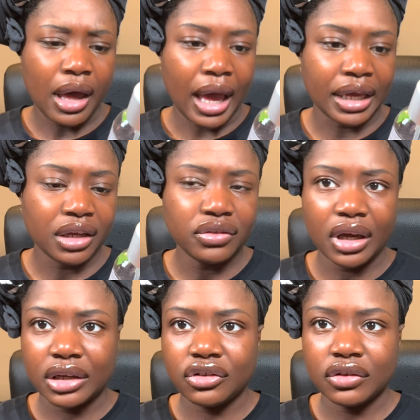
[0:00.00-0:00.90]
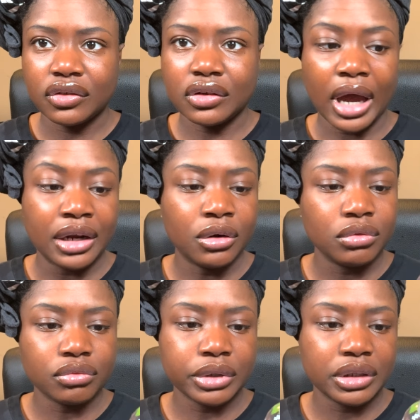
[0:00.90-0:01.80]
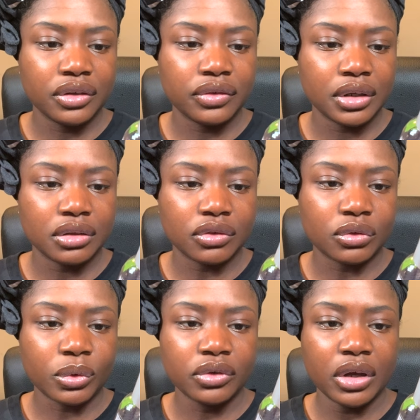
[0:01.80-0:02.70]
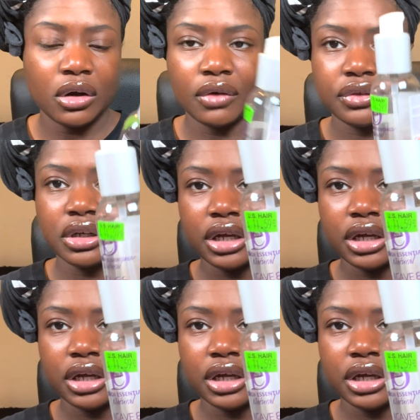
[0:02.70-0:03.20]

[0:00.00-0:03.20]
I guess I just, I don't really see it in the stores that often.